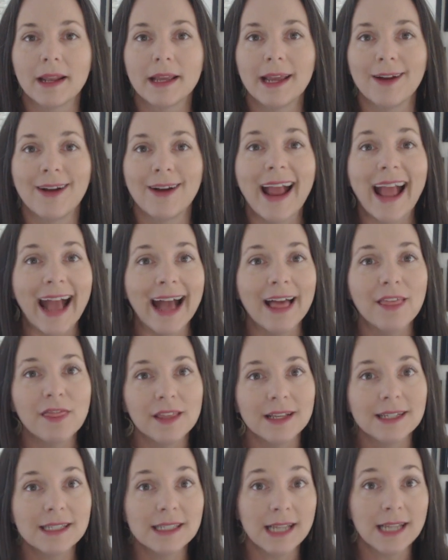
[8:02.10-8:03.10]
Medicare at
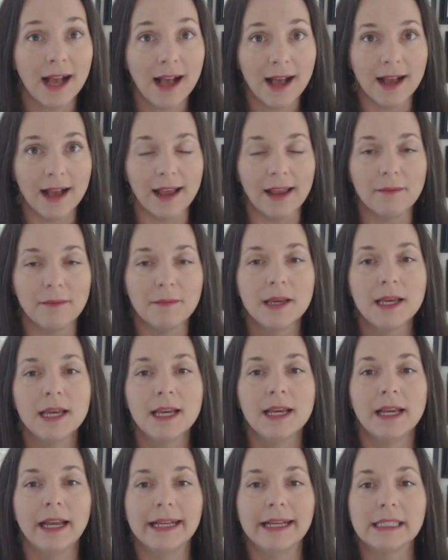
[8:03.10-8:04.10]
this time
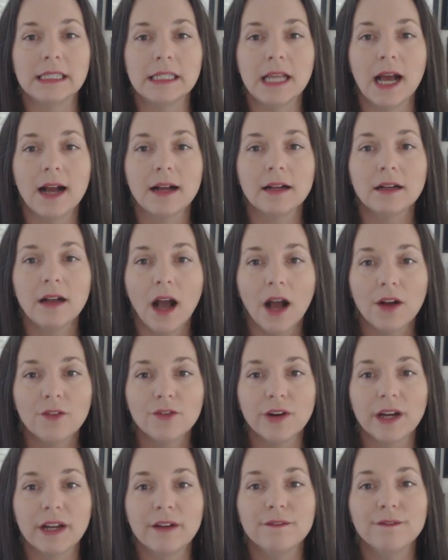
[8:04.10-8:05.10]
is not
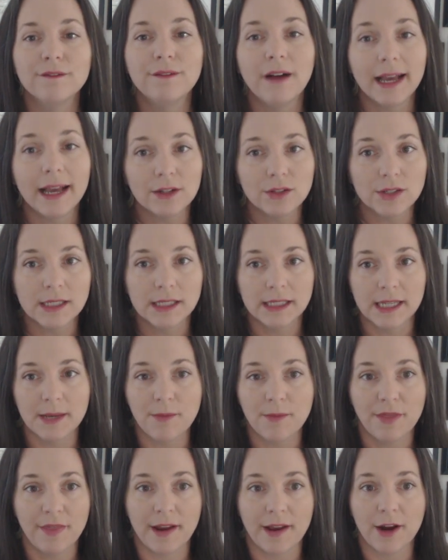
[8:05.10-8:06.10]
covering vital
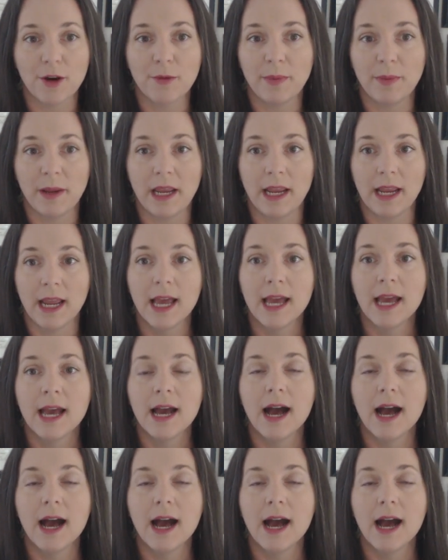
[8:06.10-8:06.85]
stim therapy